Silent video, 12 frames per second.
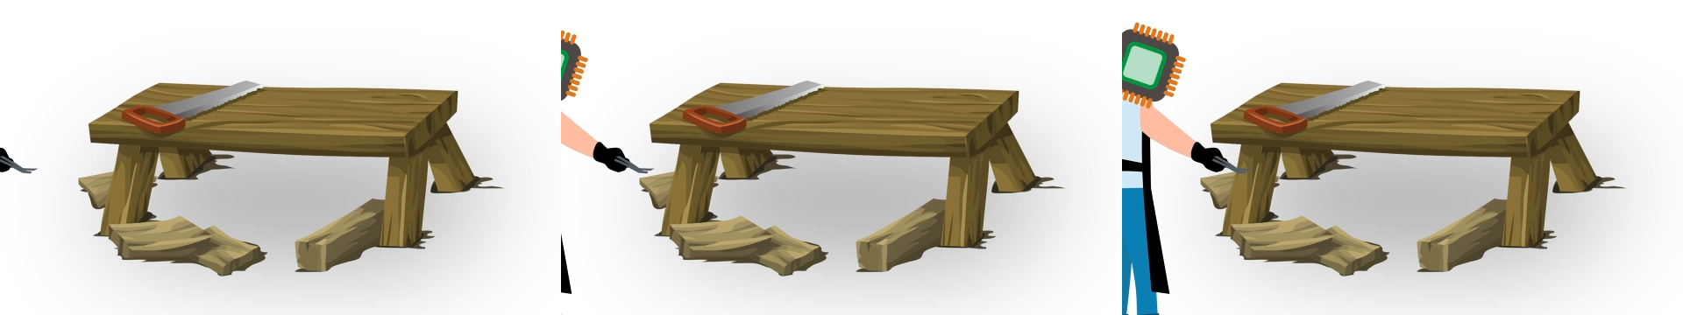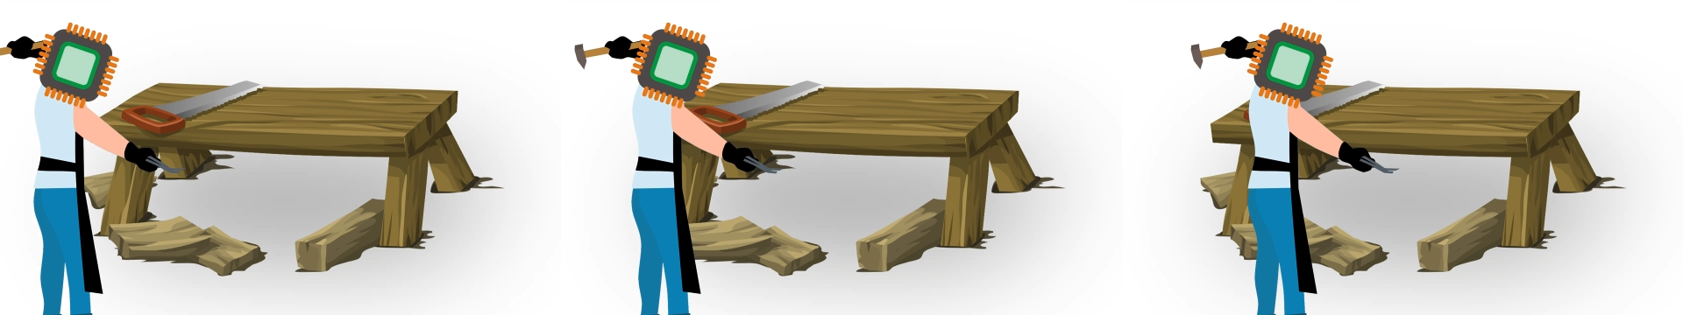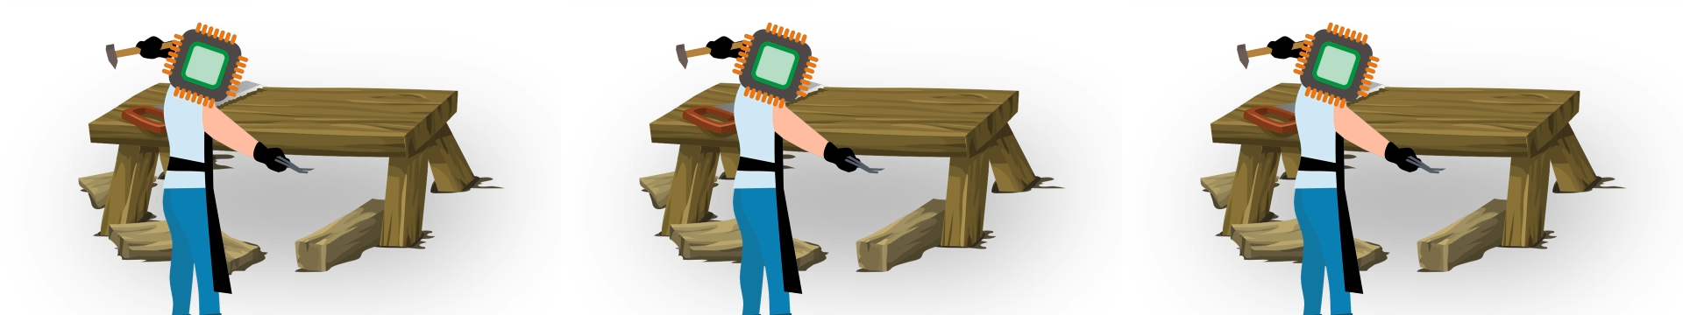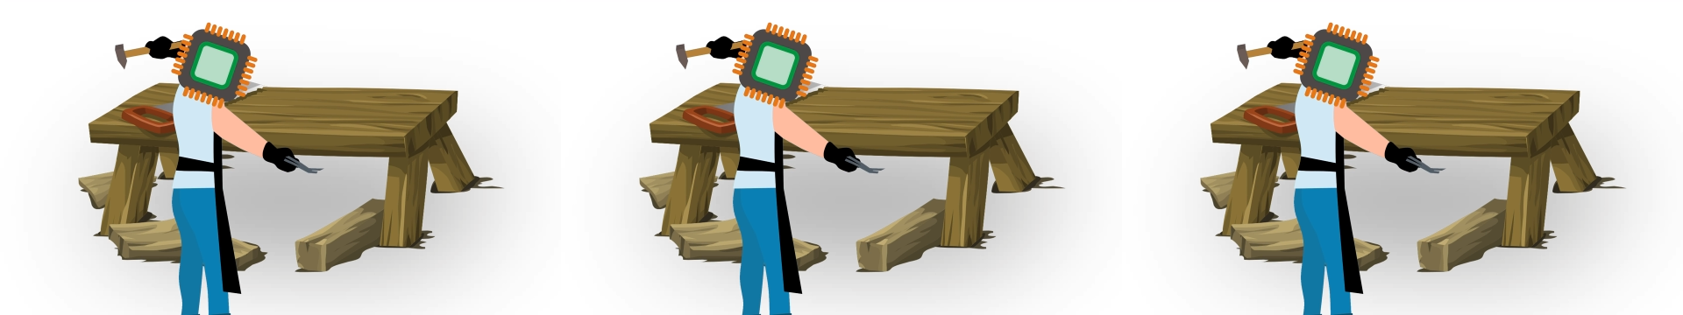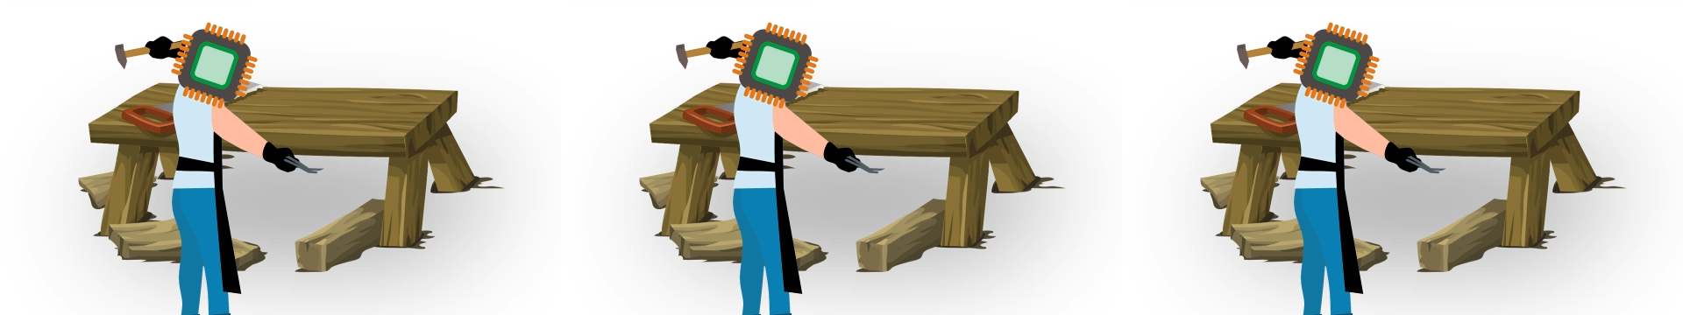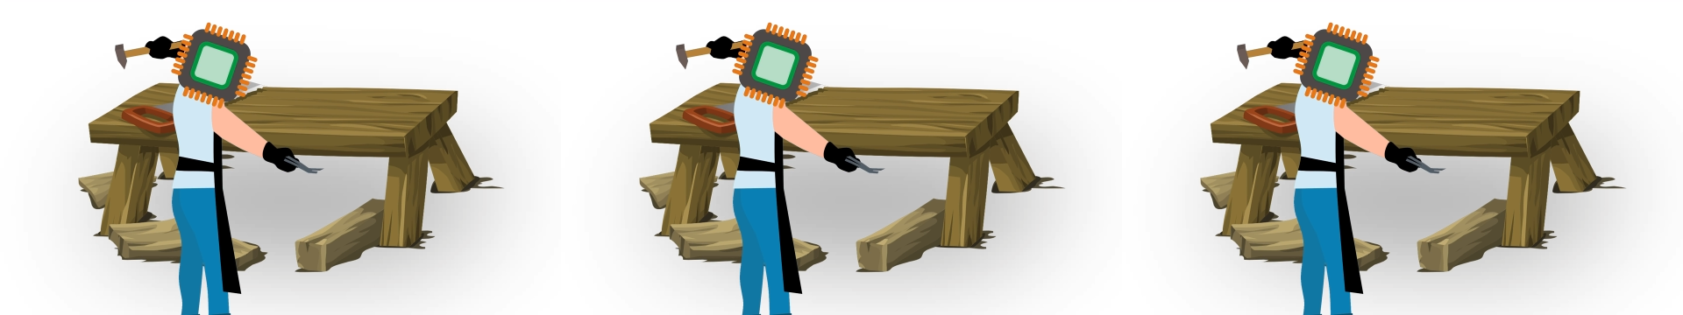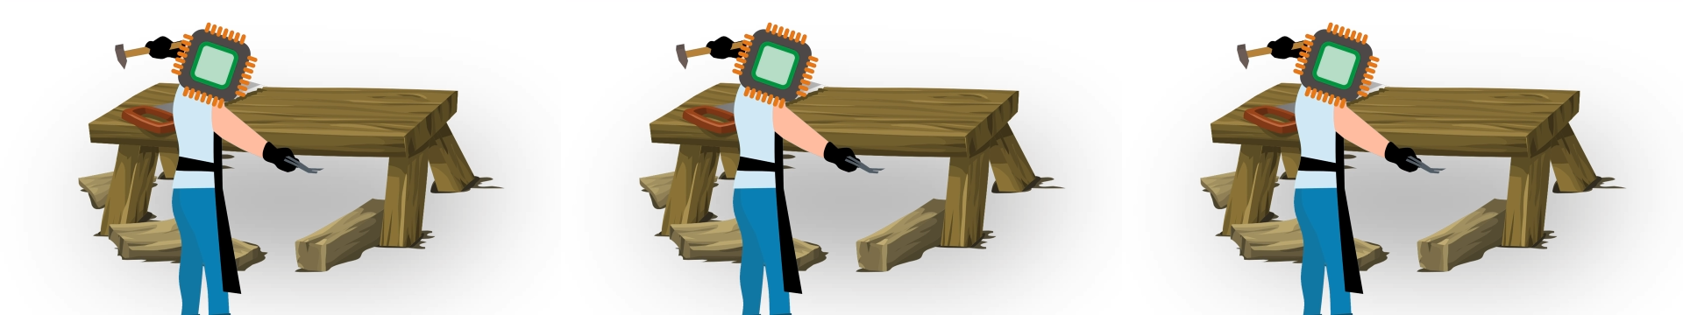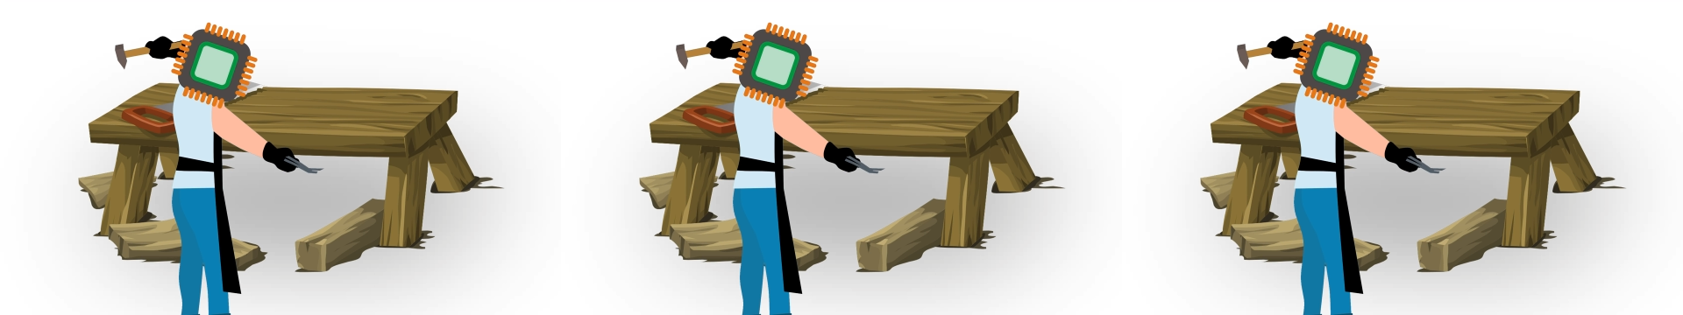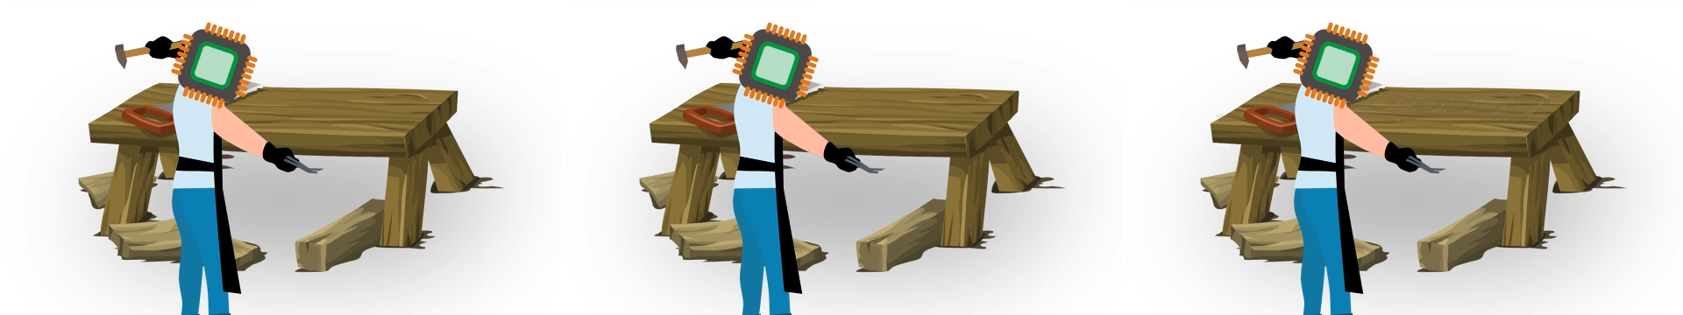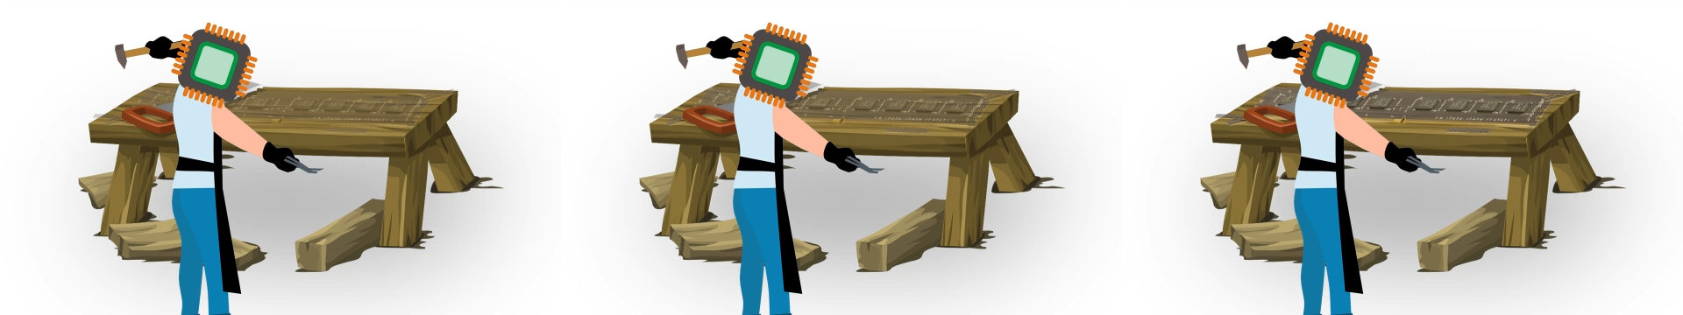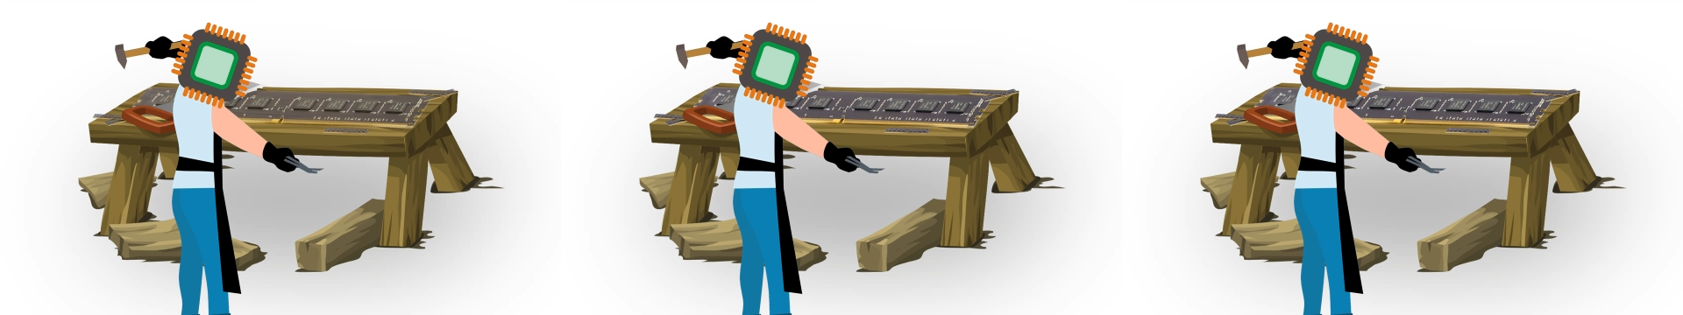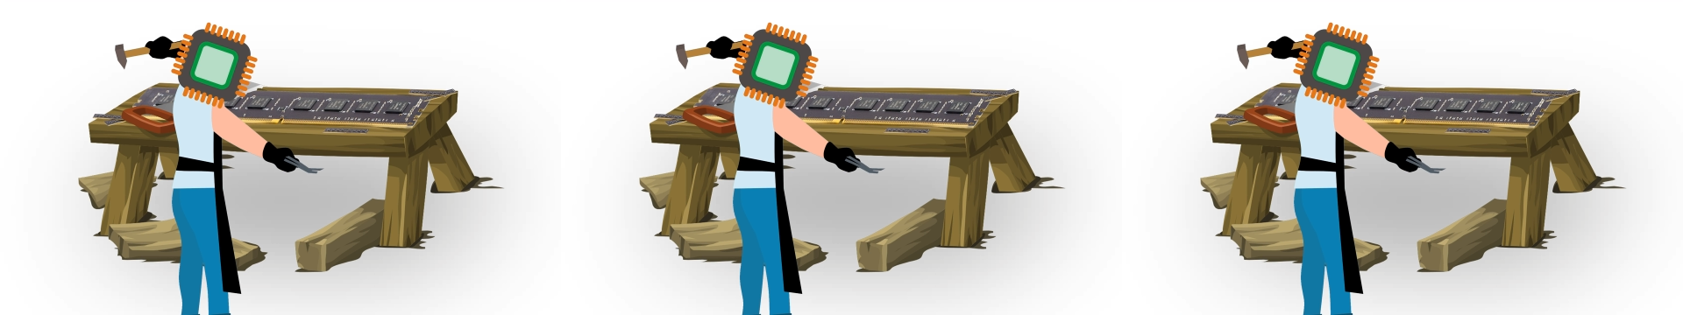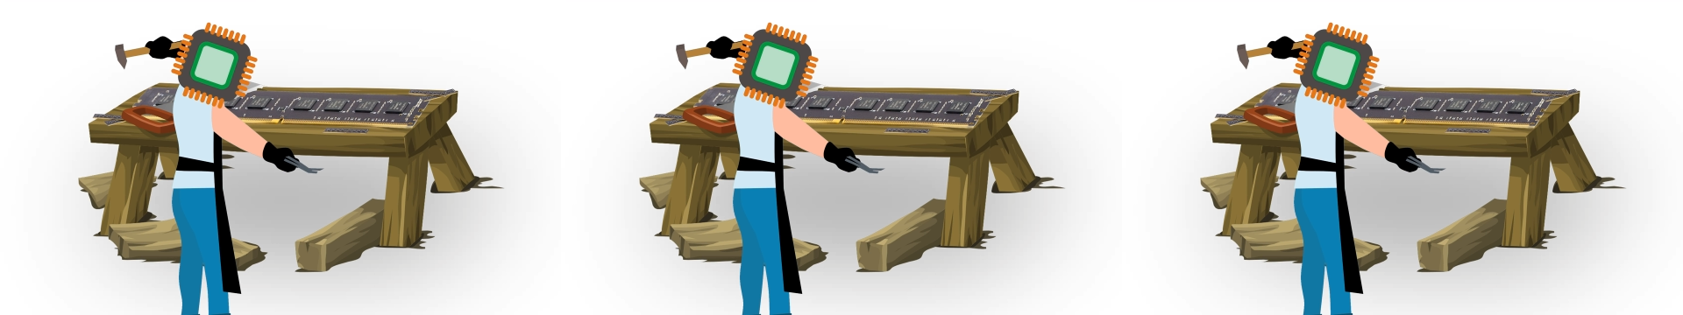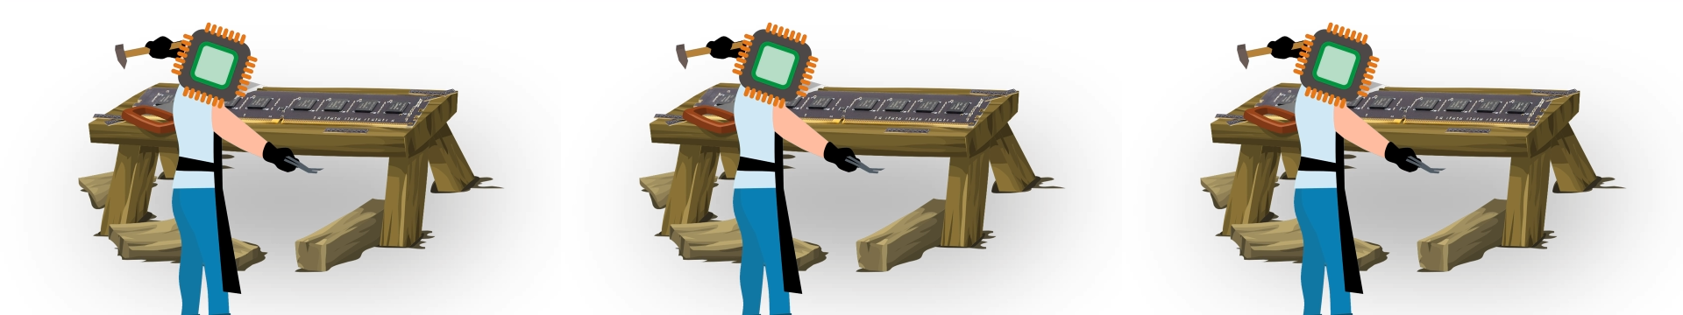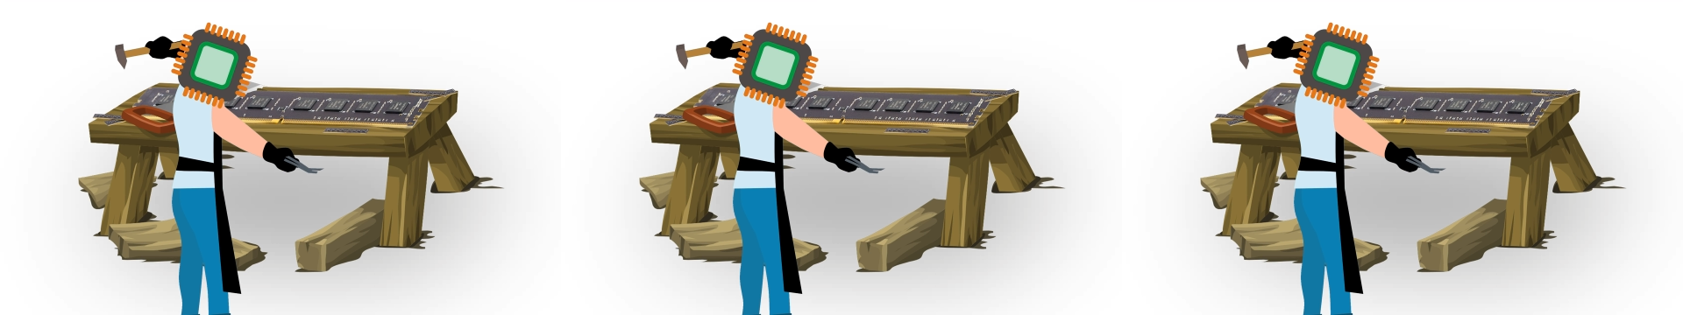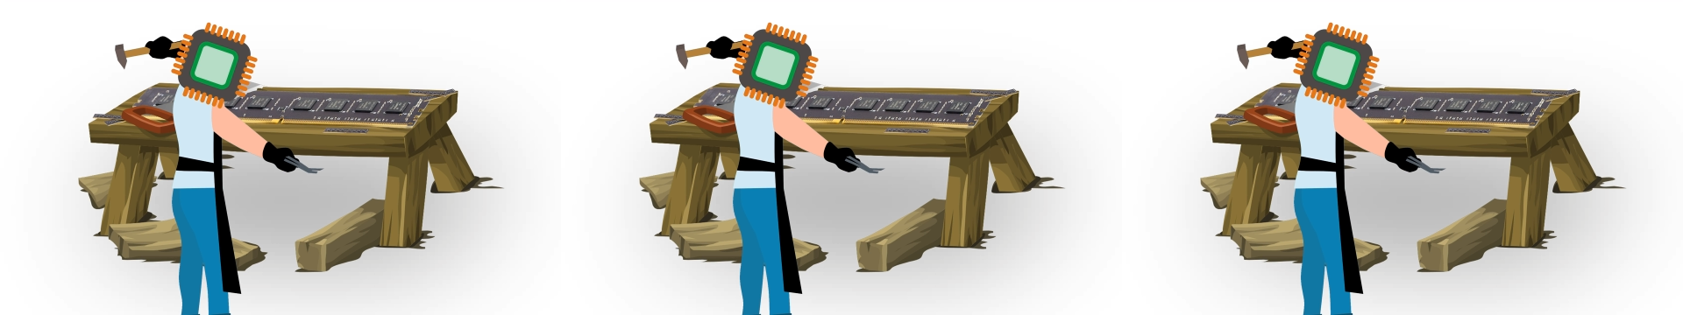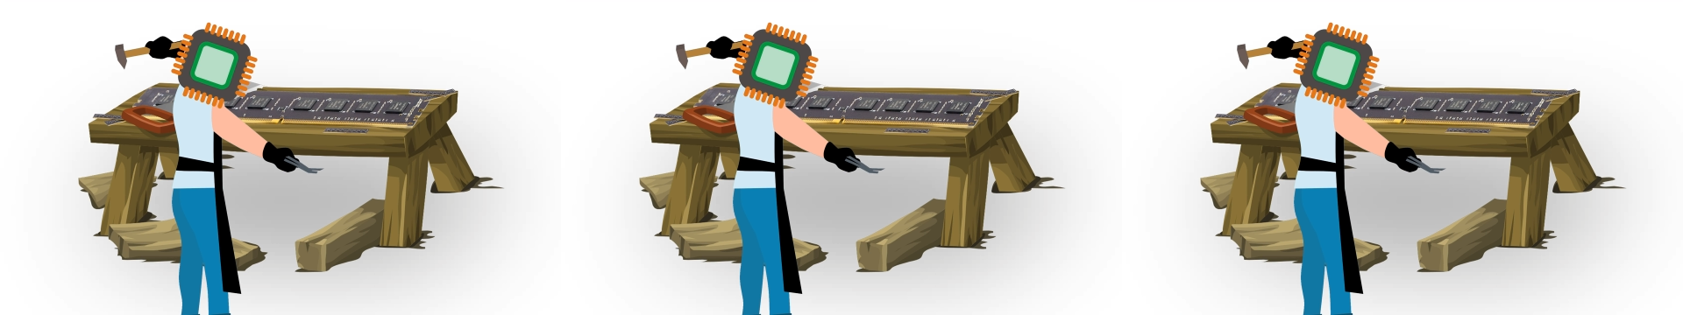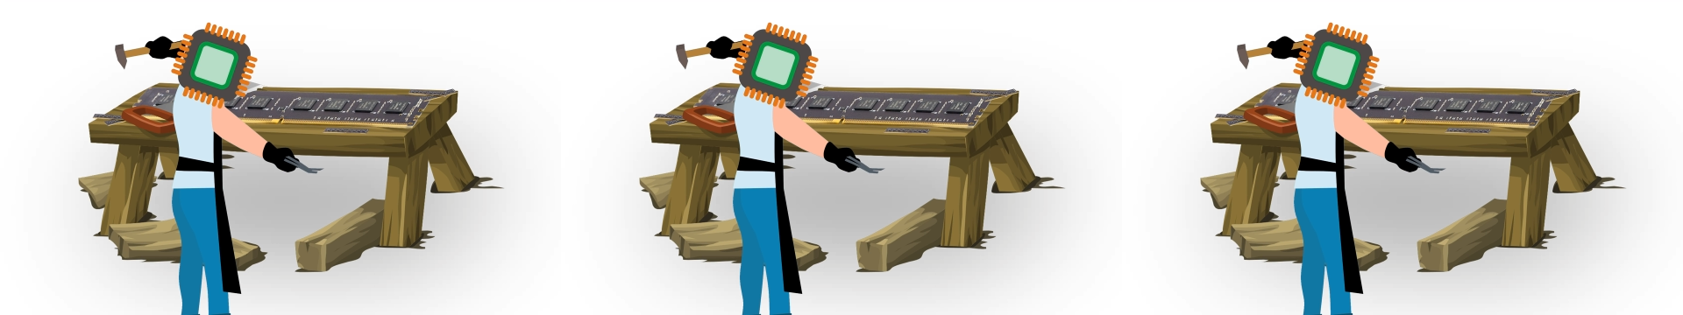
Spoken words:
No face is visible, so there are no lips to read.